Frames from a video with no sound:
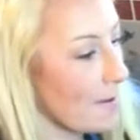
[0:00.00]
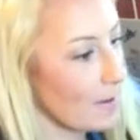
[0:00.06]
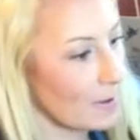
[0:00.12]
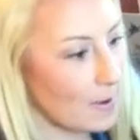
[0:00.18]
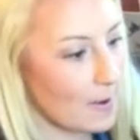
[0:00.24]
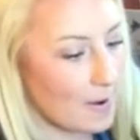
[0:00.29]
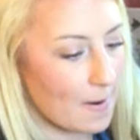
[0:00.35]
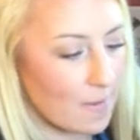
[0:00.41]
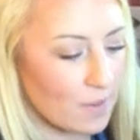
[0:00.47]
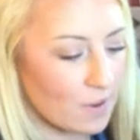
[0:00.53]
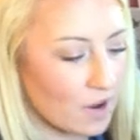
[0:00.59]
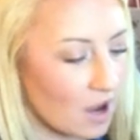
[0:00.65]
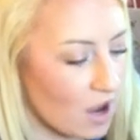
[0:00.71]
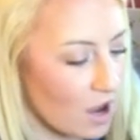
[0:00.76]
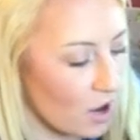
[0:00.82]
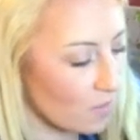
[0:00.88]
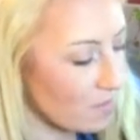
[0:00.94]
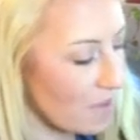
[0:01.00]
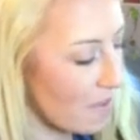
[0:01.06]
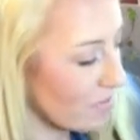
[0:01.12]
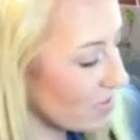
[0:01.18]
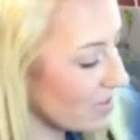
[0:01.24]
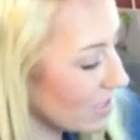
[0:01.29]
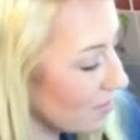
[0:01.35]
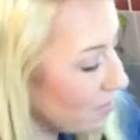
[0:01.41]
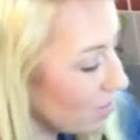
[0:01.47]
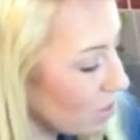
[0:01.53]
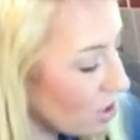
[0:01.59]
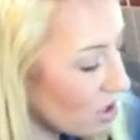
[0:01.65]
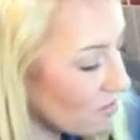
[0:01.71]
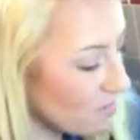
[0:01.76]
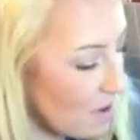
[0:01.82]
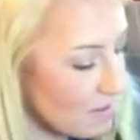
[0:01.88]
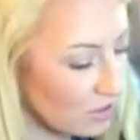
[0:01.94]
you know, maybe read a
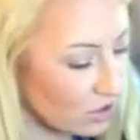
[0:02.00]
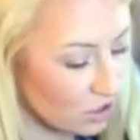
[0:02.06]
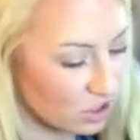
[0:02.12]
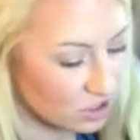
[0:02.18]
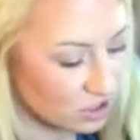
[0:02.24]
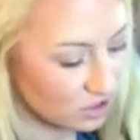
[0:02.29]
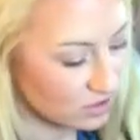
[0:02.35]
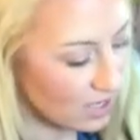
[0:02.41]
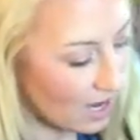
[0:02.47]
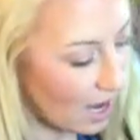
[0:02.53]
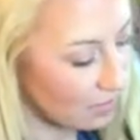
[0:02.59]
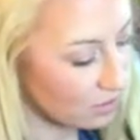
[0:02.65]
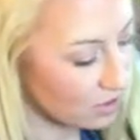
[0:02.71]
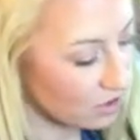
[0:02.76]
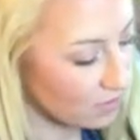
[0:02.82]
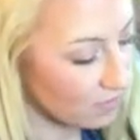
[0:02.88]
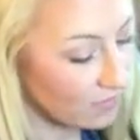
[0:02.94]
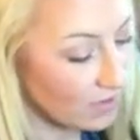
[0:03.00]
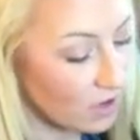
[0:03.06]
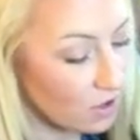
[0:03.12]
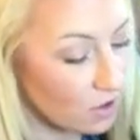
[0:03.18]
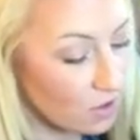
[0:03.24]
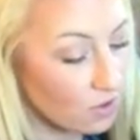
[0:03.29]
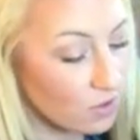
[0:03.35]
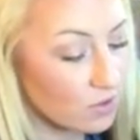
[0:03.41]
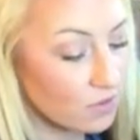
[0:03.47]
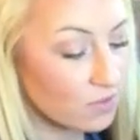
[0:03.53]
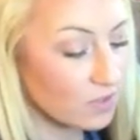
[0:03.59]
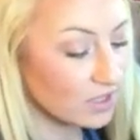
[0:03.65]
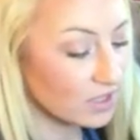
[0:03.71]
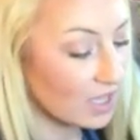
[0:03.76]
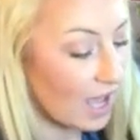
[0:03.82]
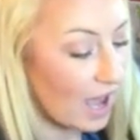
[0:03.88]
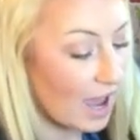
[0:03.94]
book, maybe look at your tablet or phone,
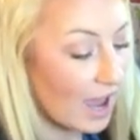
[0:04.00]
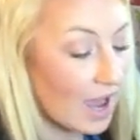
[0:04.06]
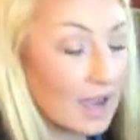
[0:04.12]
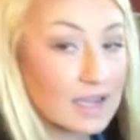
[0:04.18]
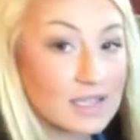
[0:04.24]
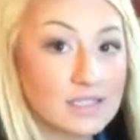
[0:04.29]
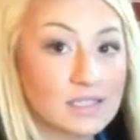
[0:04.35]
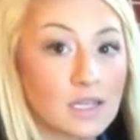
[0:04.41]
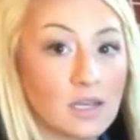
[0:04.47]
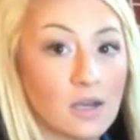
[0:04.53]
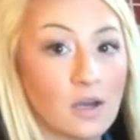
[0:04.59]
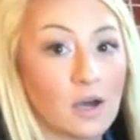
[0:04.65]
relax,